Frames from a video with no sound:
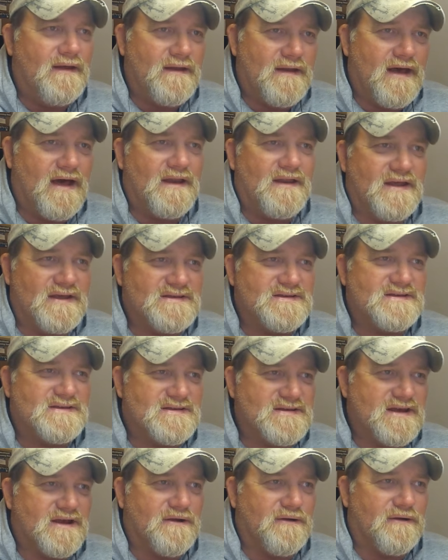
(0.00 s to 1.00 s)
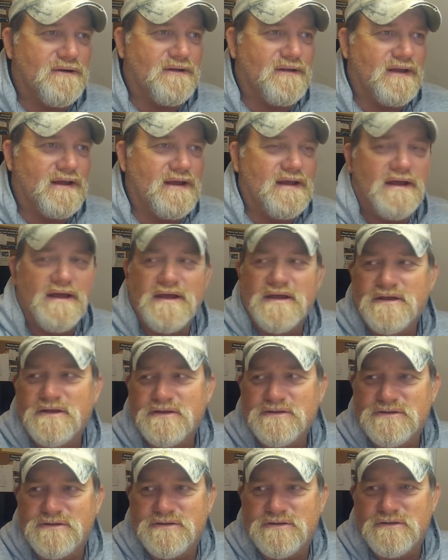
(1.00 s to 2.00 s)
not necessarily
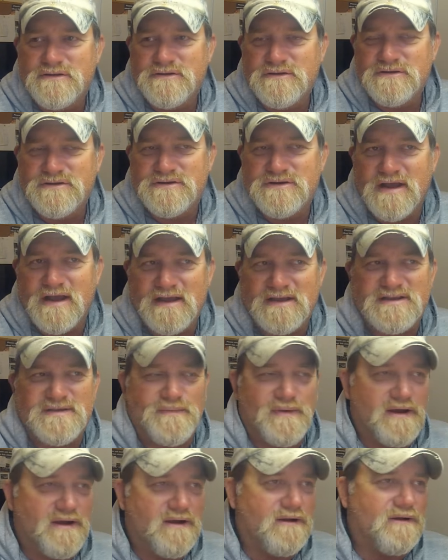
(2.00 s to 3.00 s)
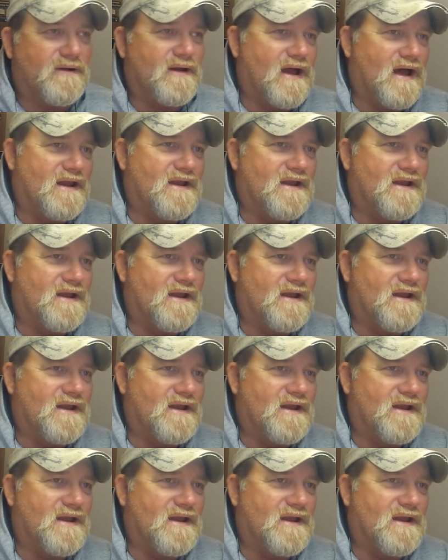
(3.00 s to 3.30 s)
Shakespeare,